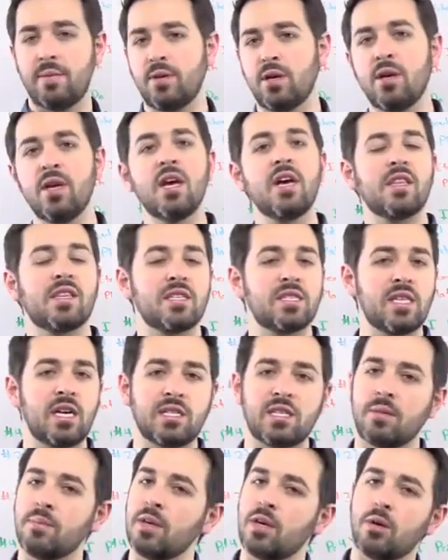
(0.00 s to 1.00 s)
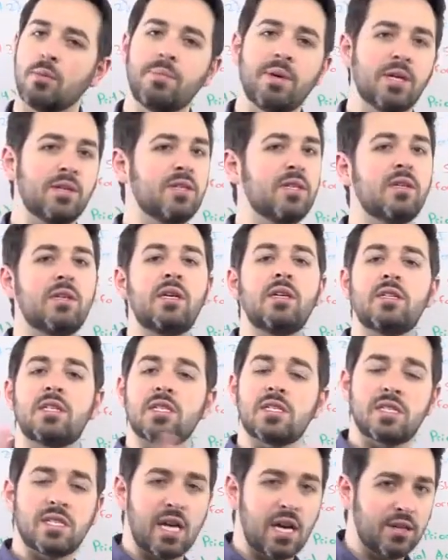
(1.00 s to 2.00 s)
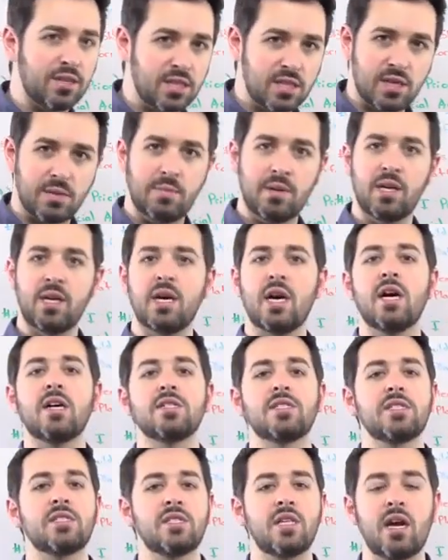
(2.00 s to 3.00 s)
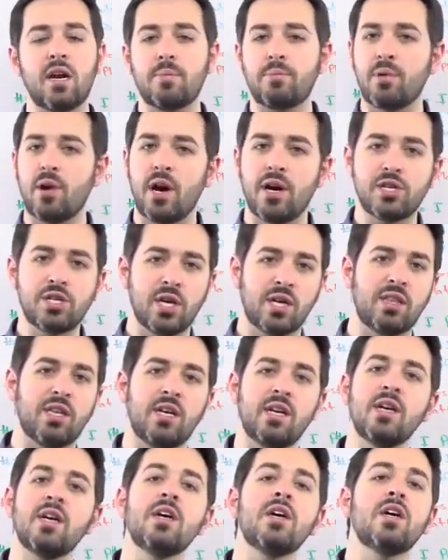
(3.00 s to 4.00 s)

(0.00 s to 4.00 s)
this is not something you're building to sell to somebody else, this is not a project that